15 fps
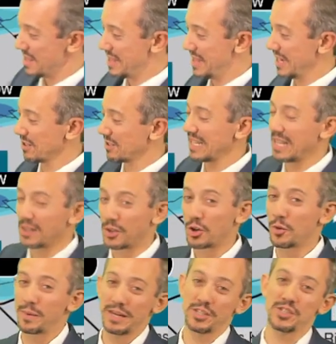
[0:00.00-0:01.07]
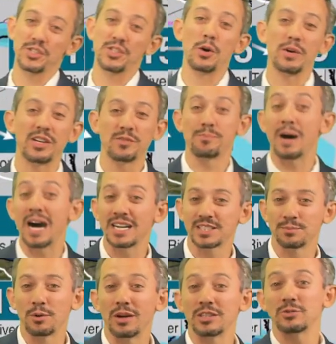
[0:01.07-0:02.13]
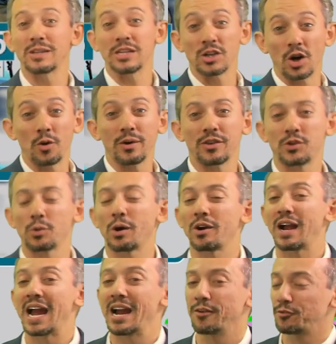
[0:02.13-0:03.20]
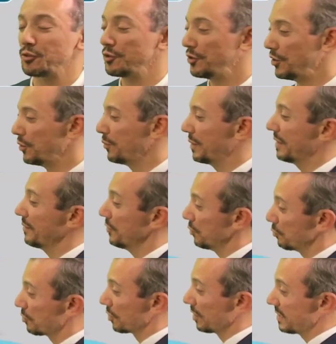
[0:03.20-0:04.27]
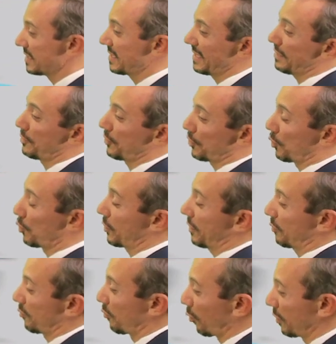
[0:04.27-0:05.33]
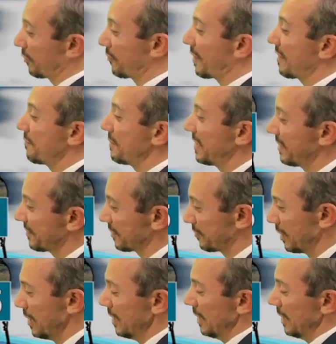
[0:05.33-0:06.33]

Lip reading: There's that little bit of snow that's possible as we go into our afternoon, and you could see 30 or 45 minutes of